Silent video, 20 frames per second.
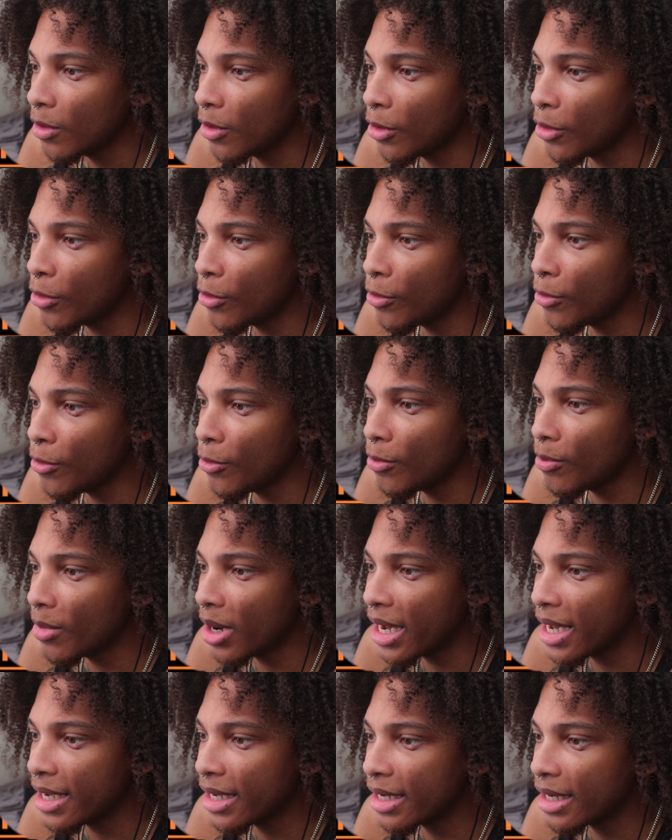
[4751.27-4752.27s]
Oh
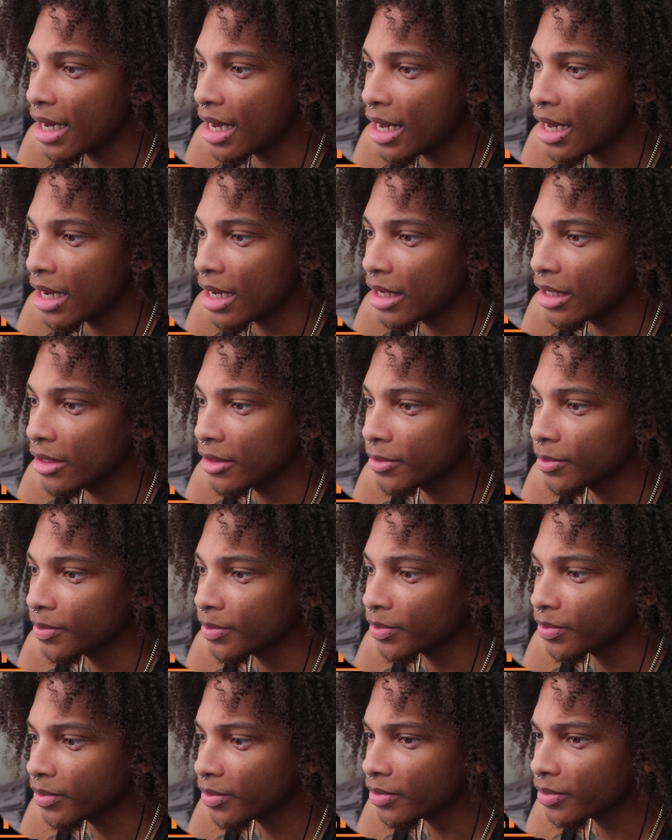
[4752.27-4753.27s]
my god.
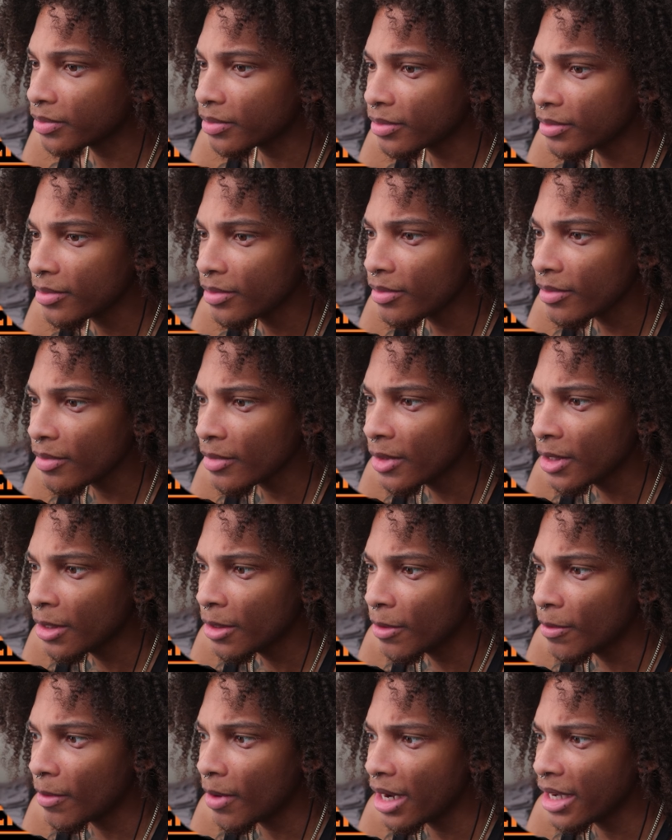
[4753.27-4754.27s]

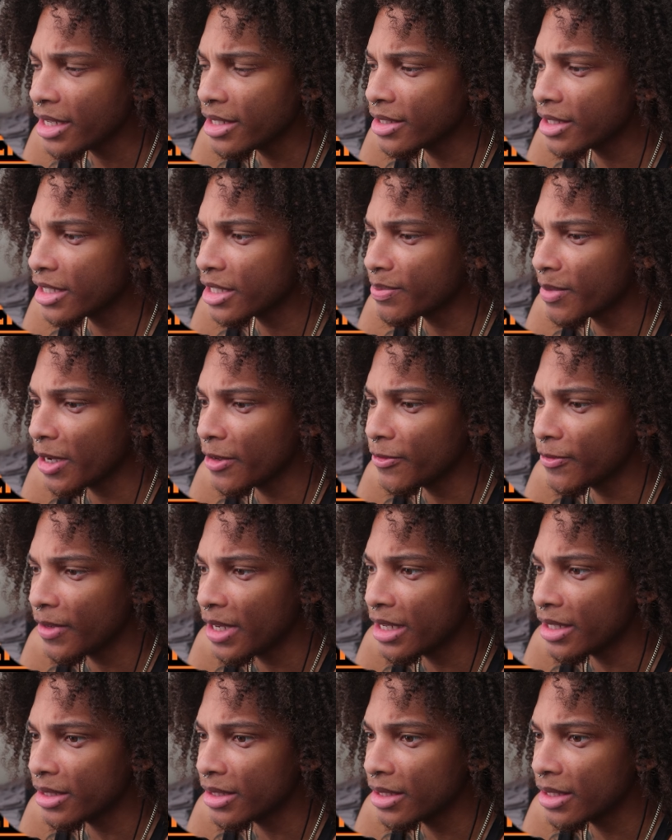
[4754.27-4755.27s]
Why is this my
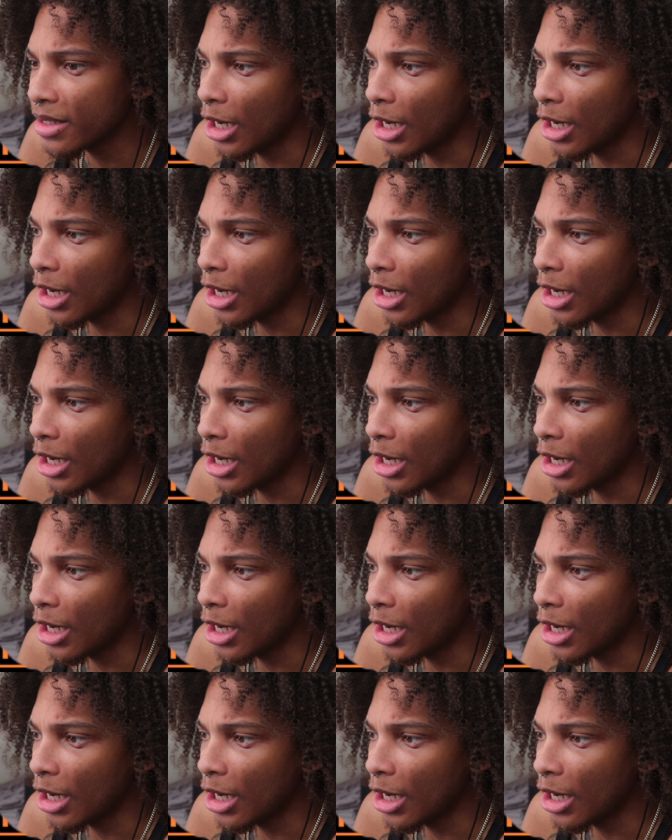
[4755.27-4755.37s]
fate?